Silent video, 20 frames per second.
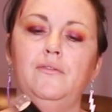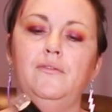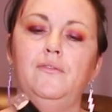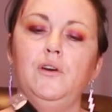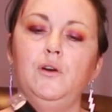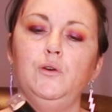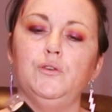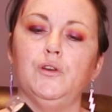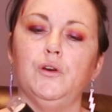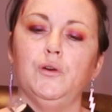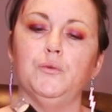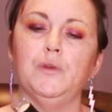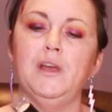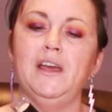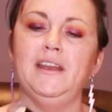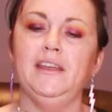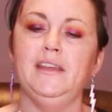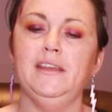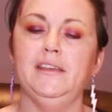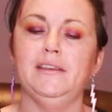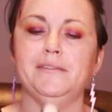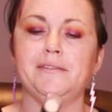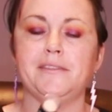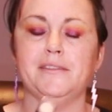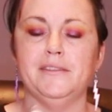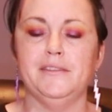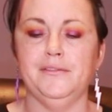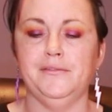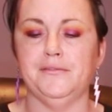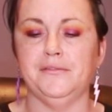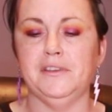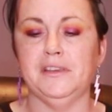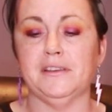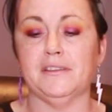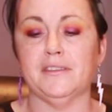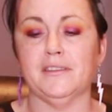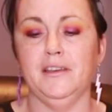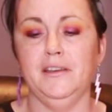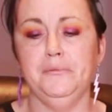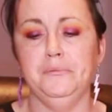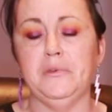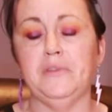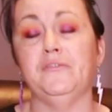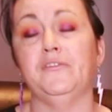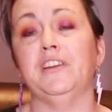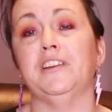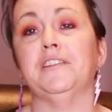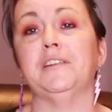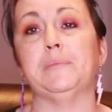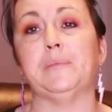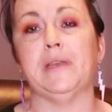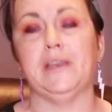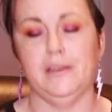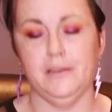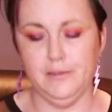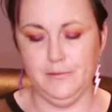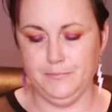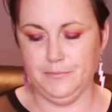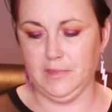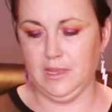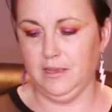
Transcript: Photo Ready Insta Fix. I'm very pale.